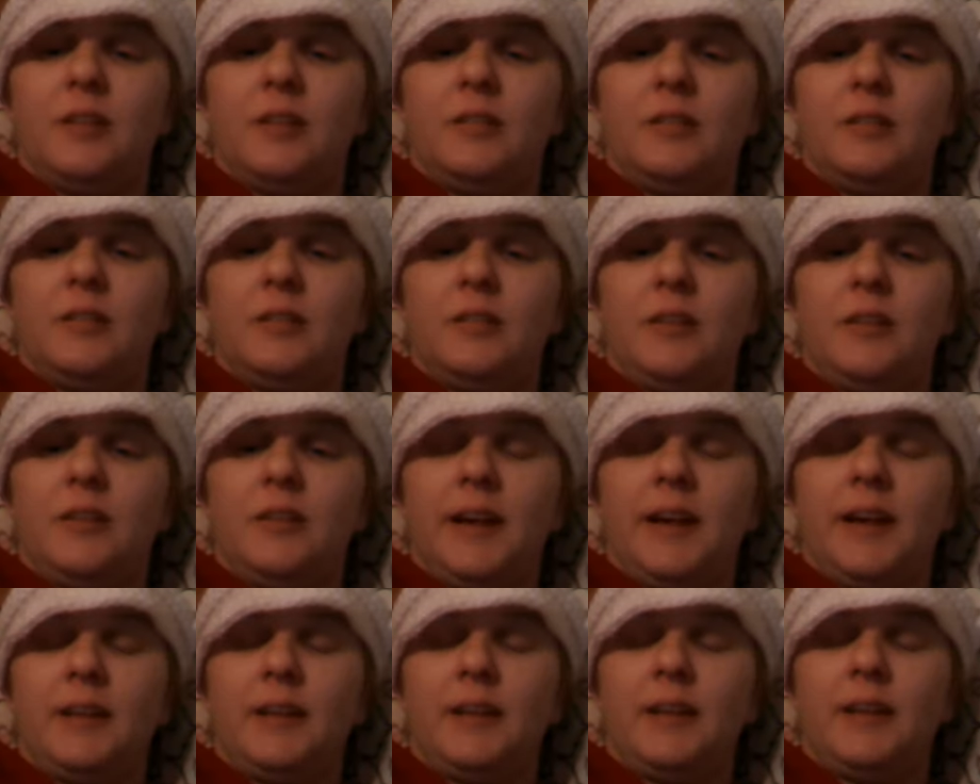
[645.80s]

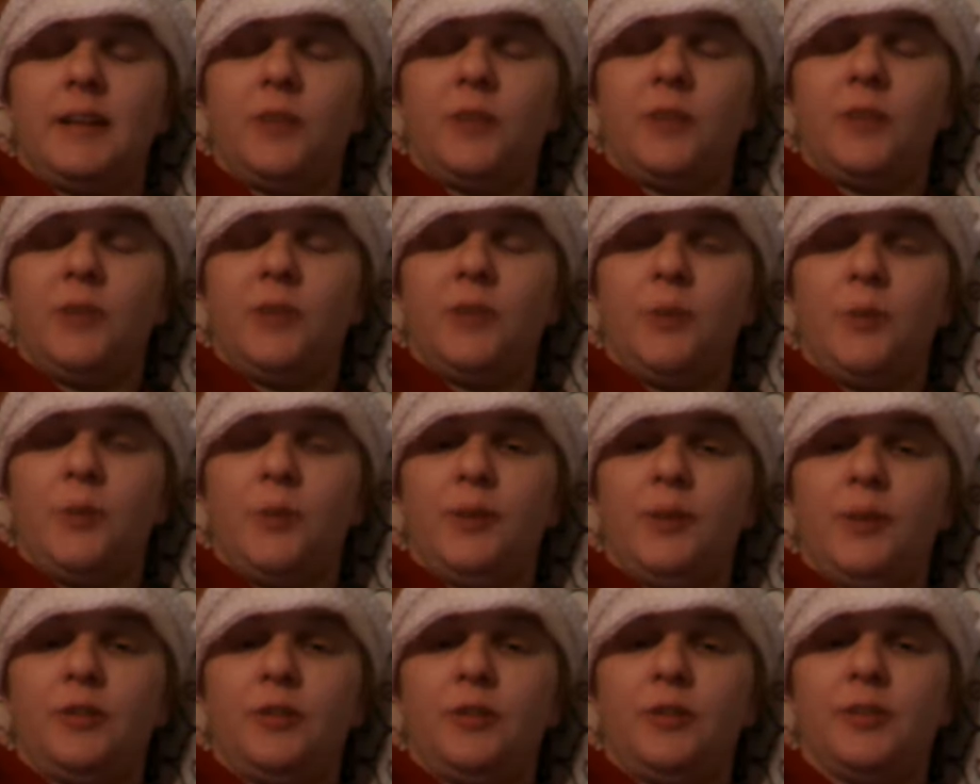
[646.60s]
like I said, we
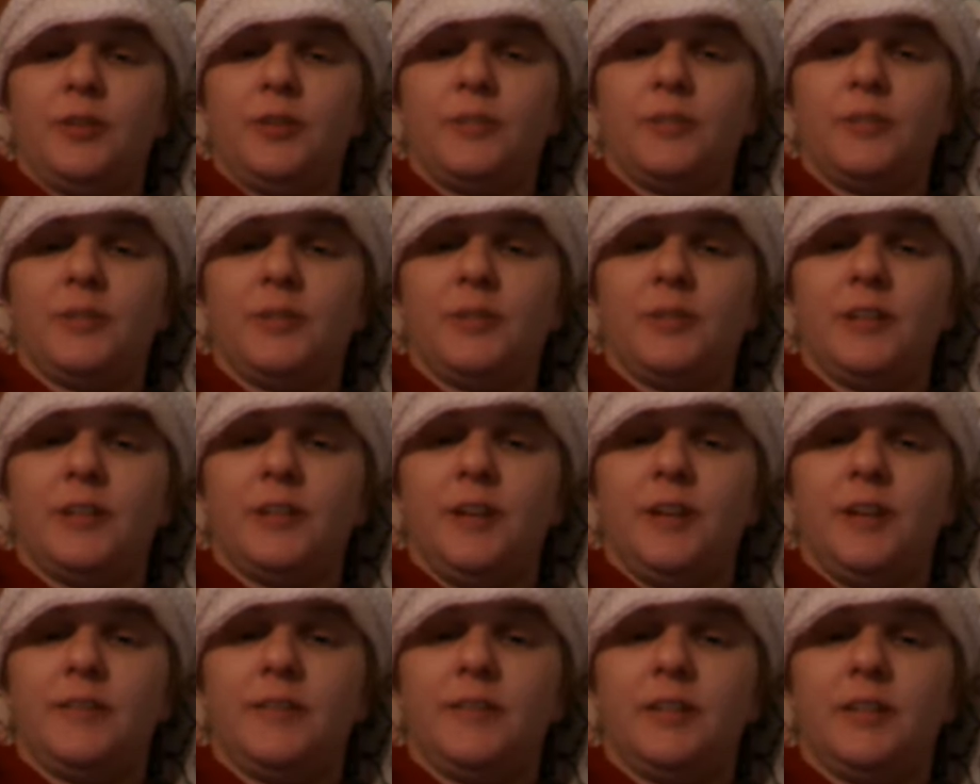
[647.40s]
opened Christmas
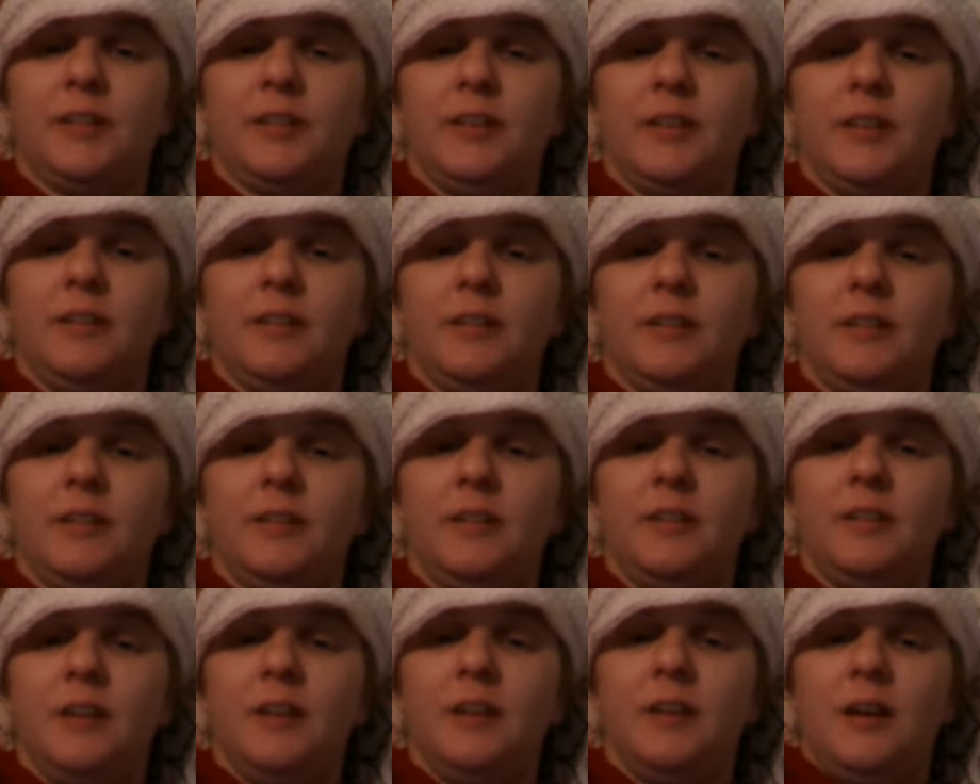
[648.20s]
gifts, and
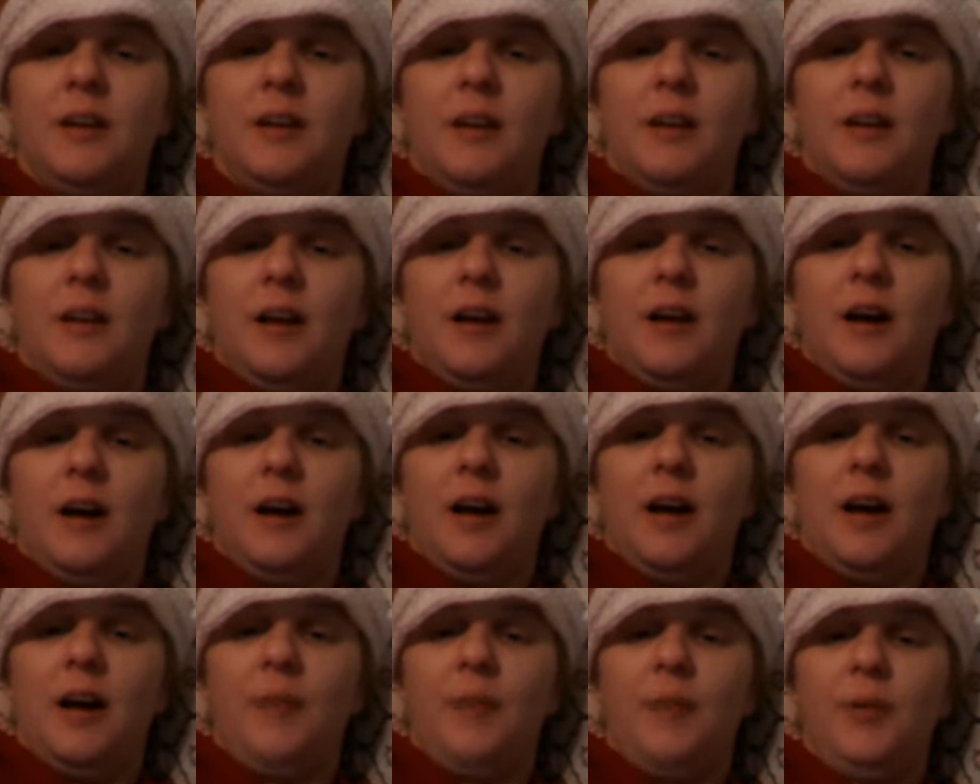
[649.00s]

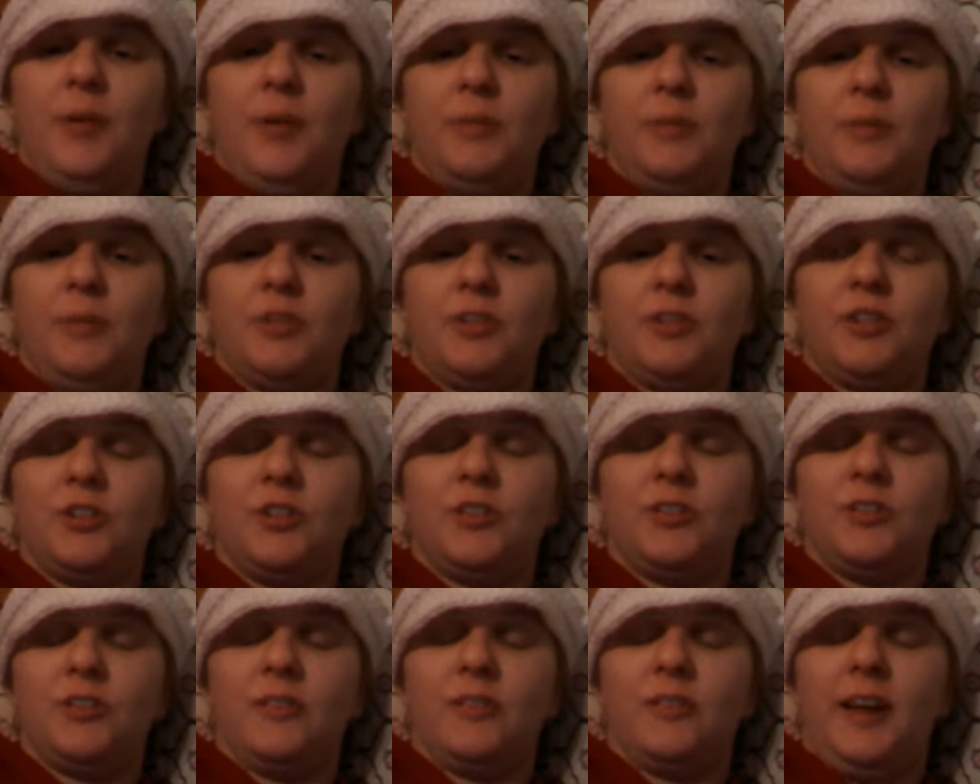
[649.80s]
I pretty much
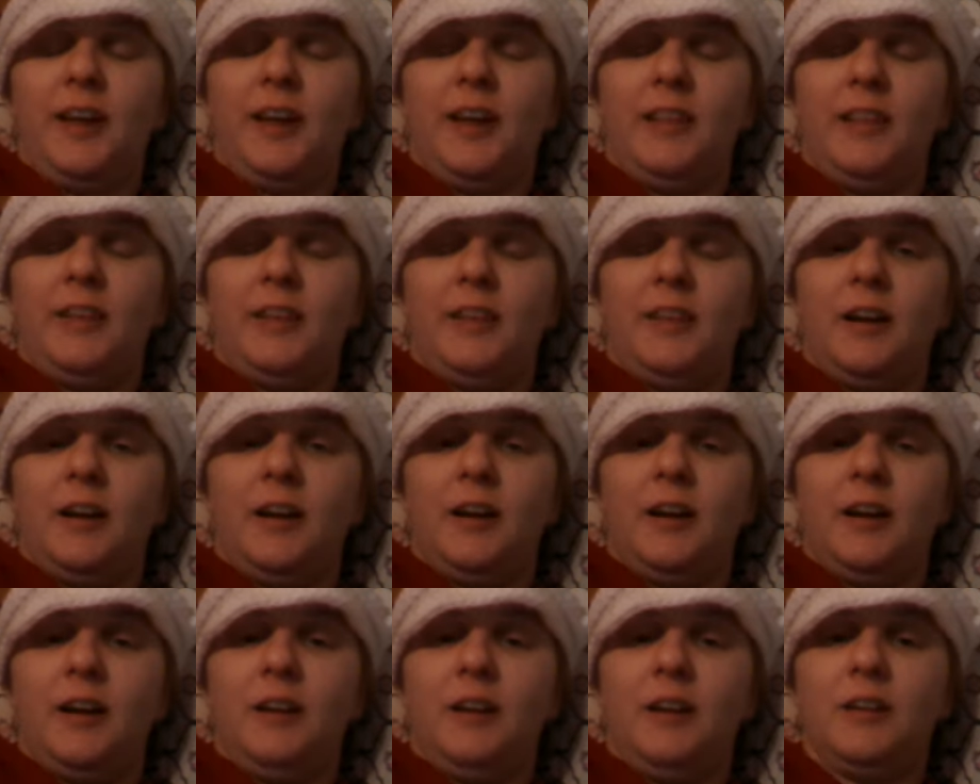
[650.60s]
just laid
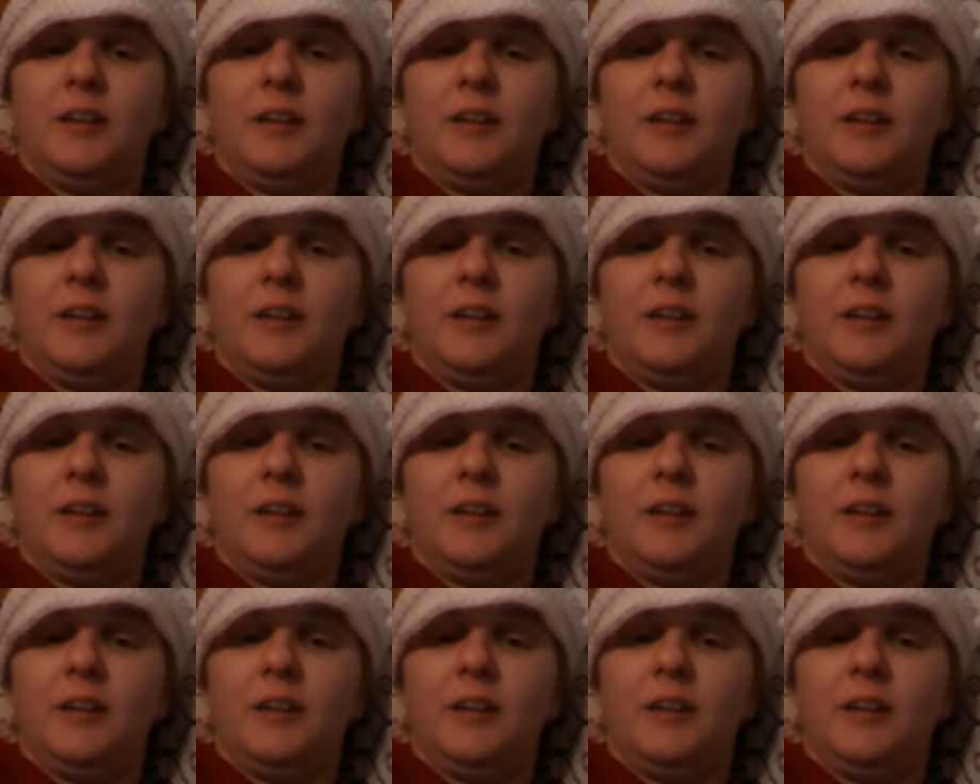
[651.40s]
there,